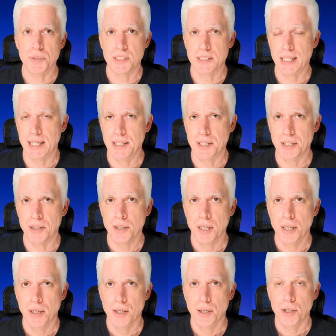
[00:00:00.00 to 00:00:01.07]
was said here
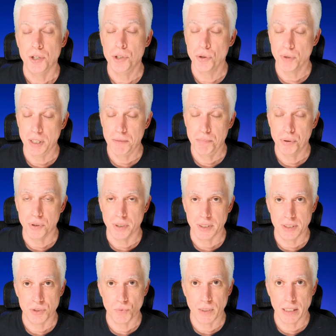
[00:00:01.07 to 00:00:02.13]
your input
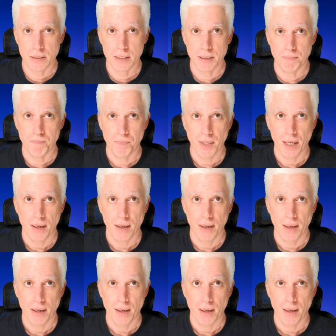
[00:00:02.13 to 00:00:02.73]
is welcome.